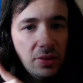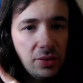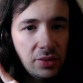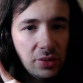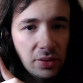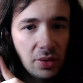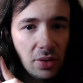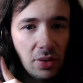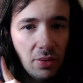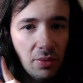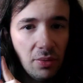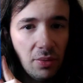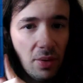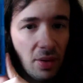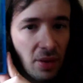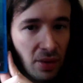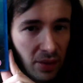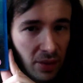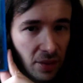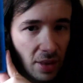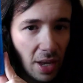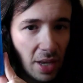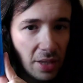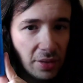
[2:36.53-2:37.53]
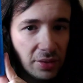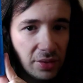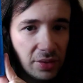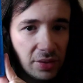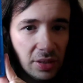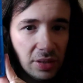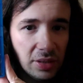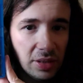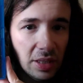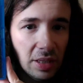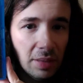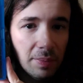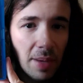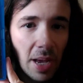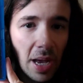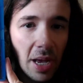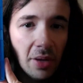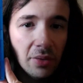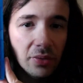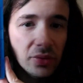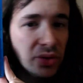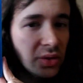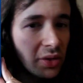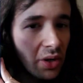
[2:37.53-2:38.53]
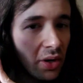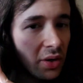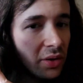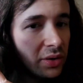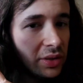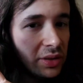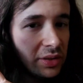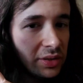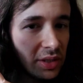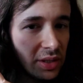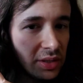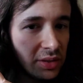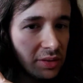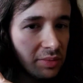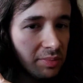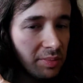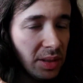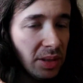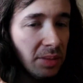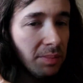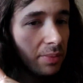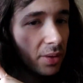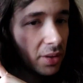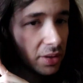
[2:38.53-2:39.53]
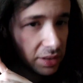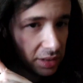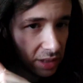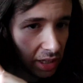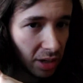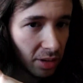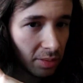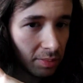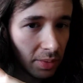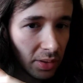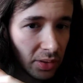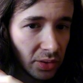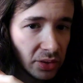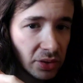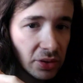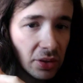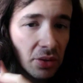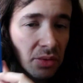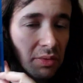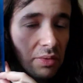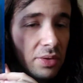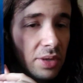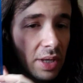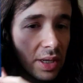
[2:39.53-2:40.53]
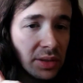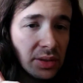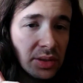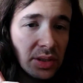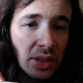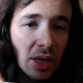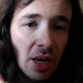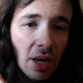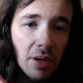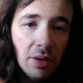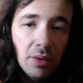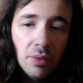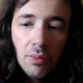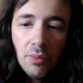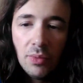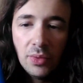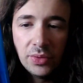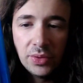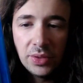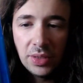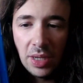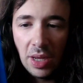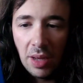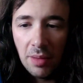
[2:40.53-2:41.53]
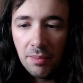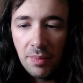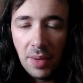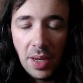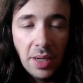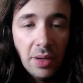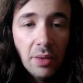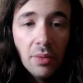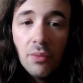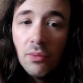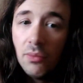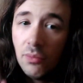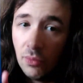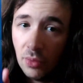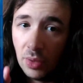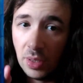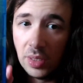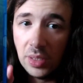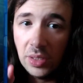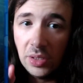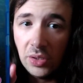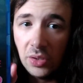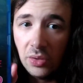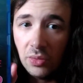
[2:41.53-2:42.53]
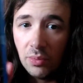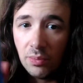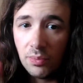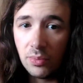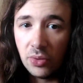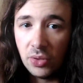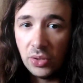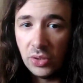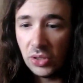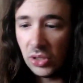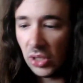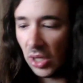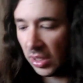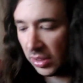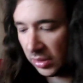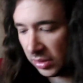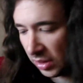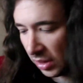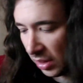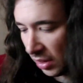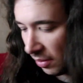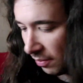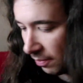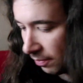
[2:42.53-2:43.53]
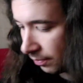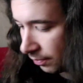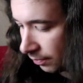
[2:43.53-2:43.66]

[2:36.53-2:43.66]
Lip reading: So that's The Deep House, kindly sent to me by Dalboy. So thanks again, once again, mate. Really do appreciate it.